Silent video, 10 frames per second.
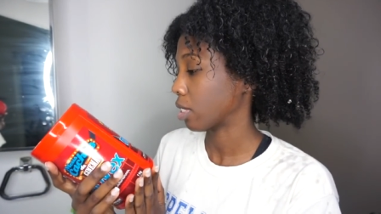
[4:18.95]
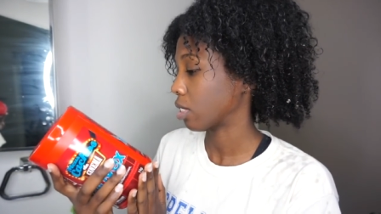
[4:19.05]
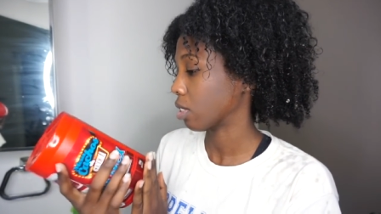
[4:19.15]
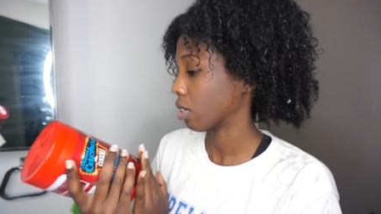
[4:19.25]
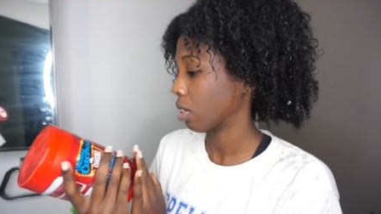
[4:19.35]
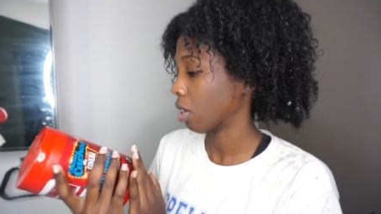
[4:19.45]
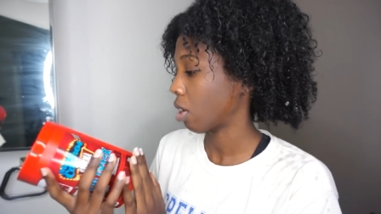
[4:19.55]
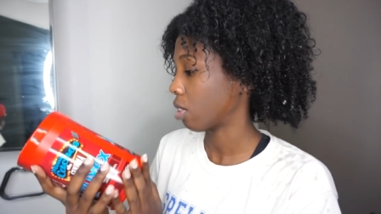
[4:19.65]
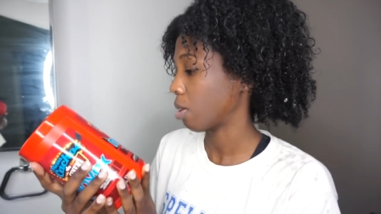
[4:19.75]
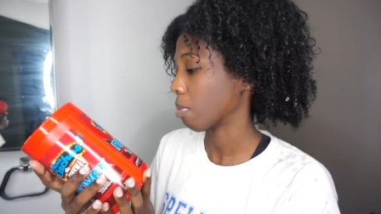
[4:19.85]
It's
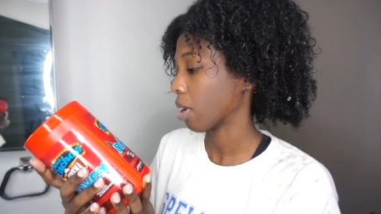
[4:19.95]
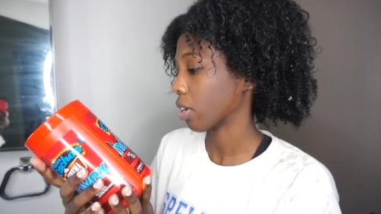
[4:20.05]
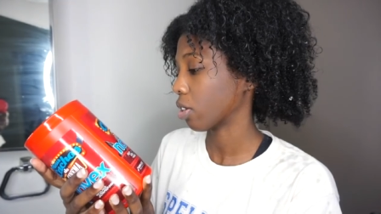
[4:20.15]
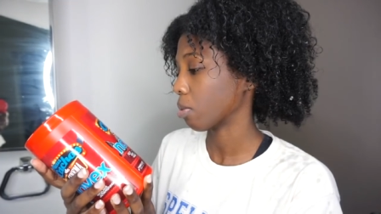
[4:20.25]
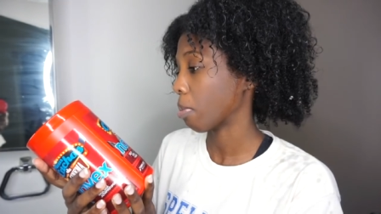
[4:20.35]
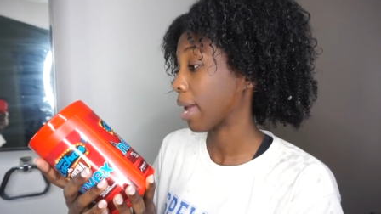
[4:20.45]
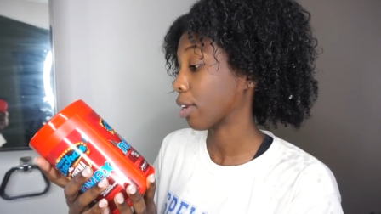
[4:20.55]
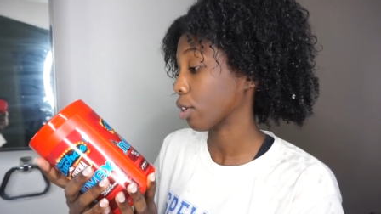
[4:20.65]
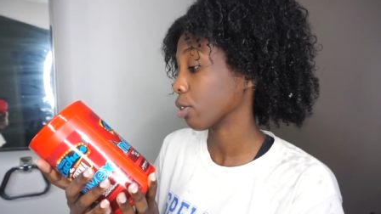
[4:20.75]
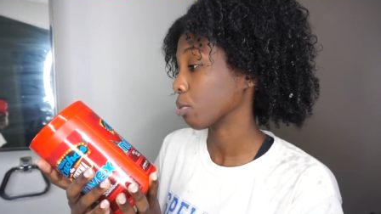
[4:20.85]
called the My, Cur
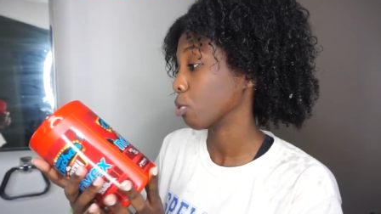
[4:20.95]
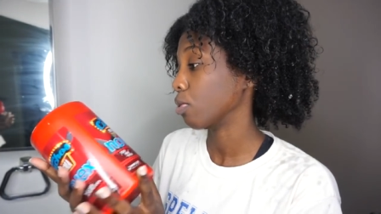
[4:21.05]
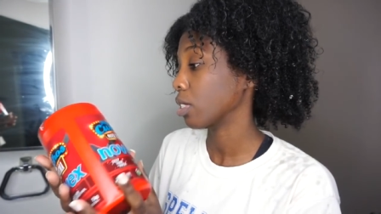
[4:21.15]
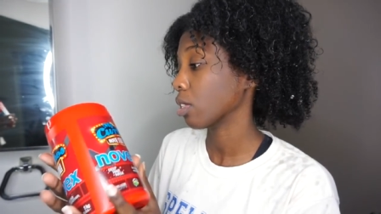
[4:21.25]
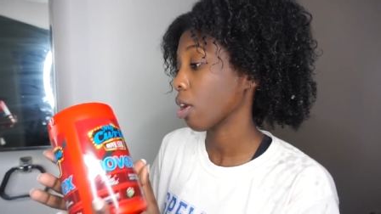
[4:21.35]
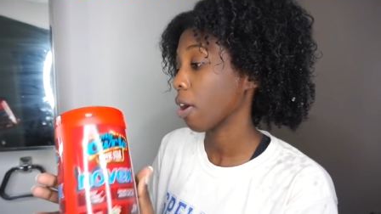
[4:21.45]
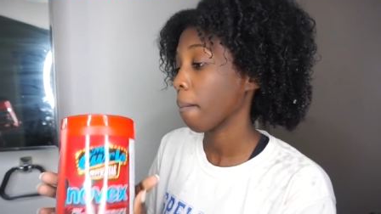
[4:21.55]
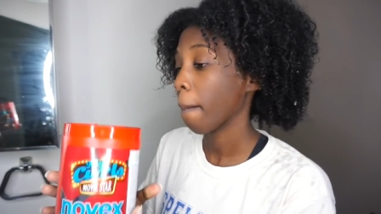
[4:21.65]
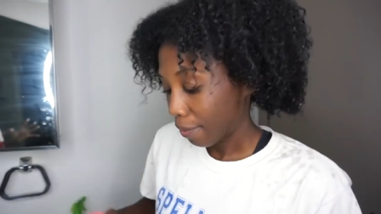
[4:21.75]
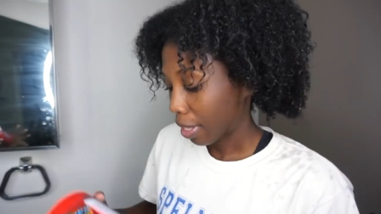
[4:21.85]
My Curls Movie
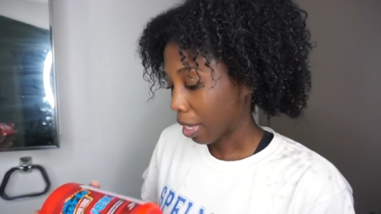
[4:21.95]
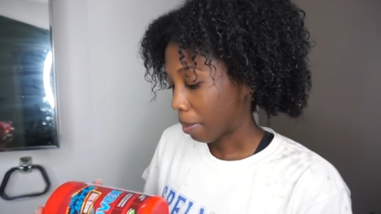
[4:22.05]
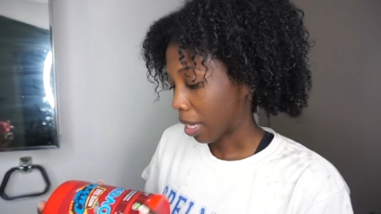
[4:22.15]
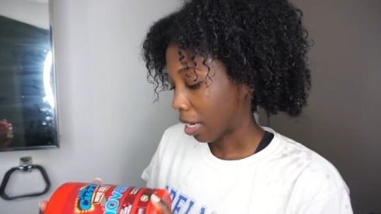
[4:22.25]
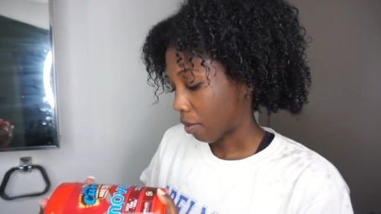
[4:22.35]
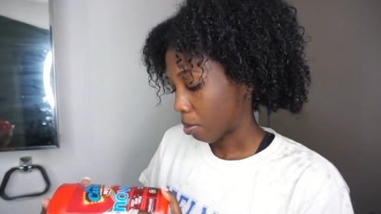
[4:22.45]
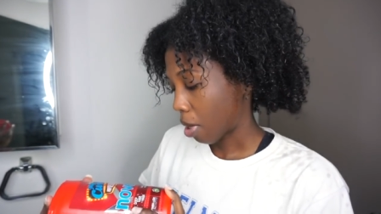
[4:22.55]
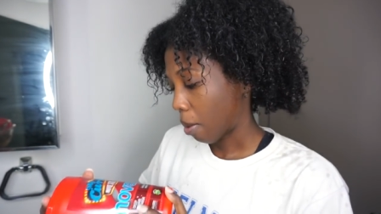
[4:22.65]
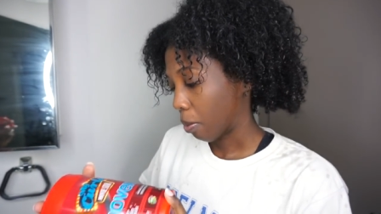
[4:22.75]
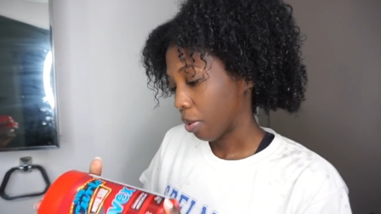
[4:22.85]
Star. I feel like I'm not gonna have a
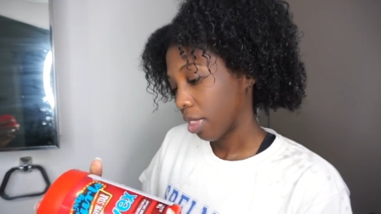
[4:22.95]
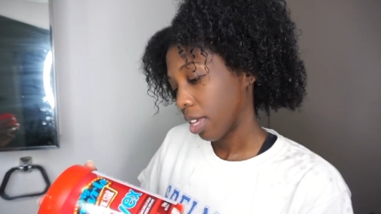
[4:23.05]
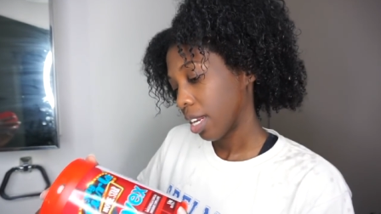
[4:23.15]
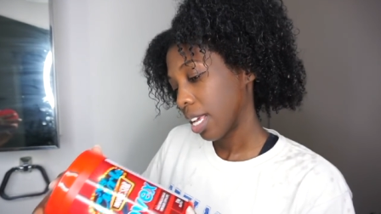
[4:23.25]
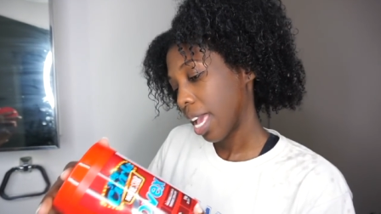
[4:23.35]
problem with it.